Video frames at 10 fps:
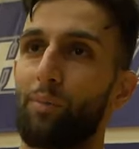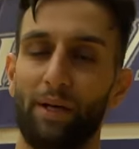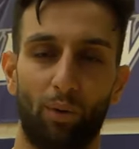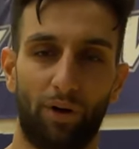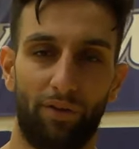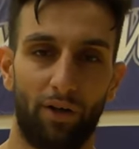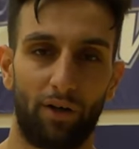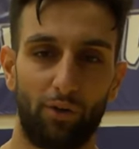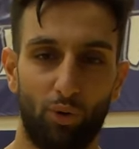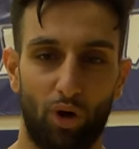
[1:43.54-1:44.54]
being one of
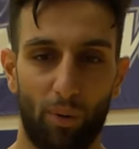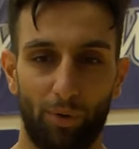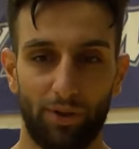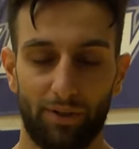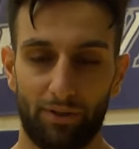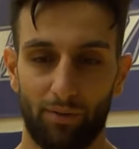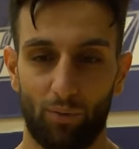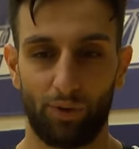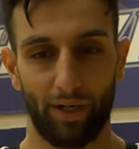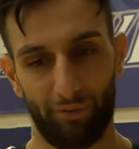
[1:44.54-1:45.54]
the newcomers,
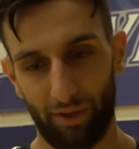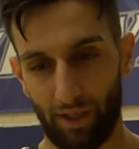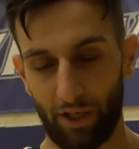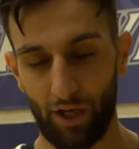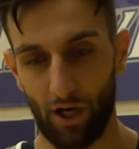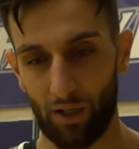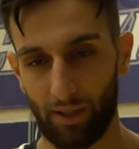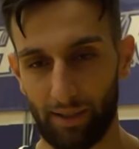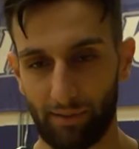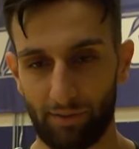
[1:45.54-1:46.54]
we're definitely a young
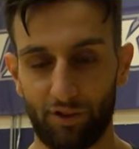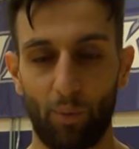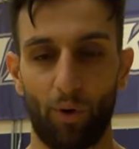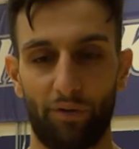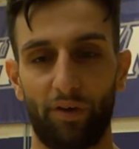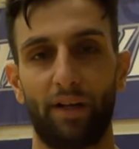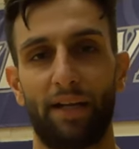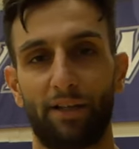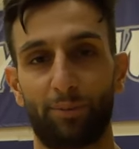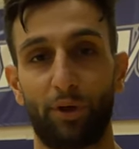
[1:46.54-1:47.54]
and somewhat of an
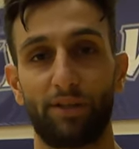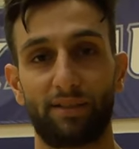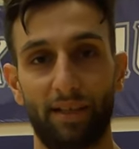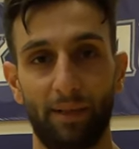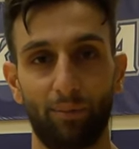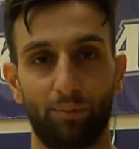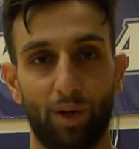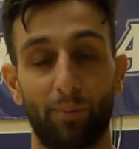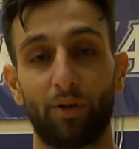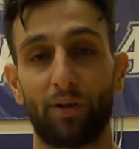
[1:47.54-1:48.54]
inexperienced team, but
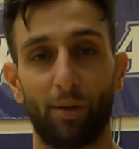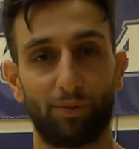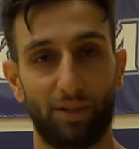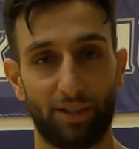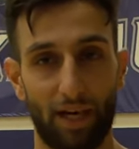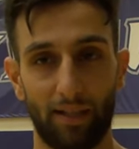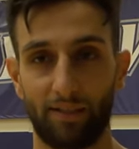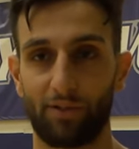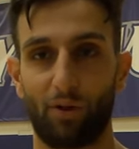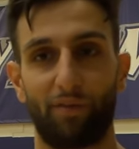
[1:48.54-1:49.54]
I'm looking up to the
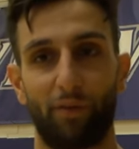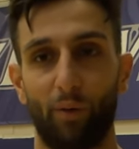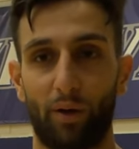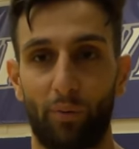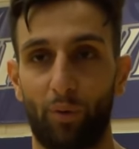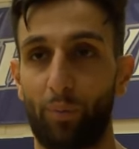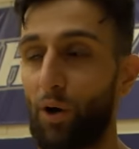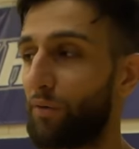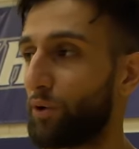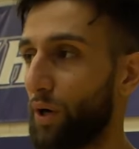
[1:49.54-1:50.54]
challenge. I feel like we're
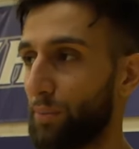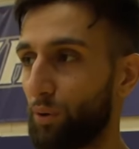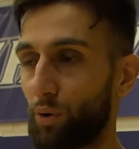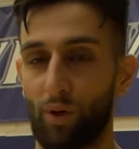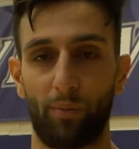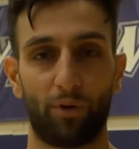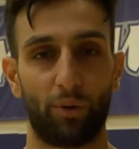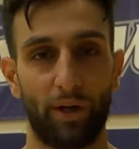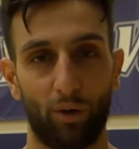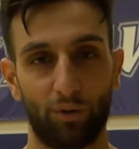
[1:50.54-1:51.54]
part of a great program with a
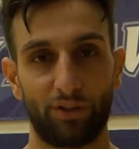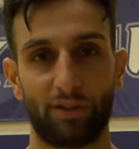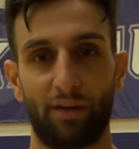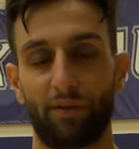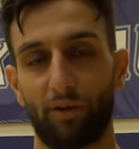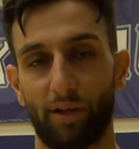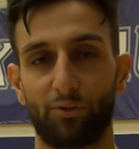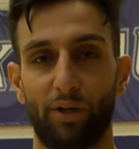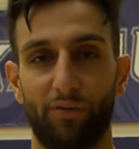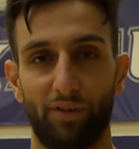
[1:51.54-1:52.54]
great coaching staff that'll get
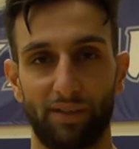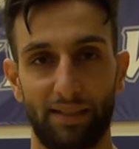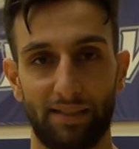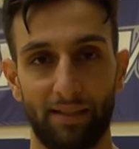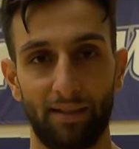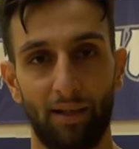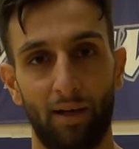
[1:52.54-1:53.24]
us ready for the season.